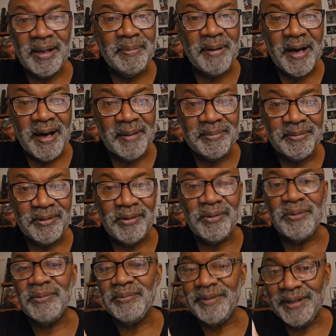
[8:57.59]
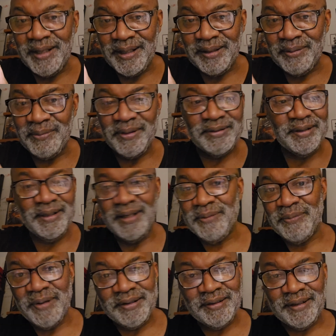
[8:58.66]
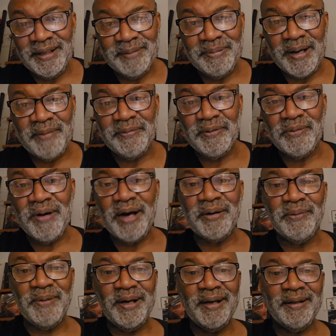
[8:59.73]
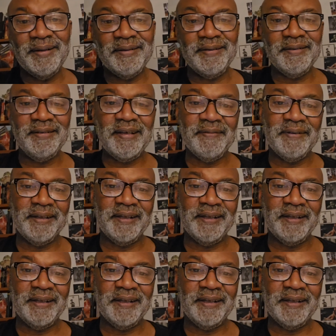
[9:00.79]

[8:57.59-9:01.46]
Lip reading: hip hop. Or again, it wasn't hip hop for quite a while. This is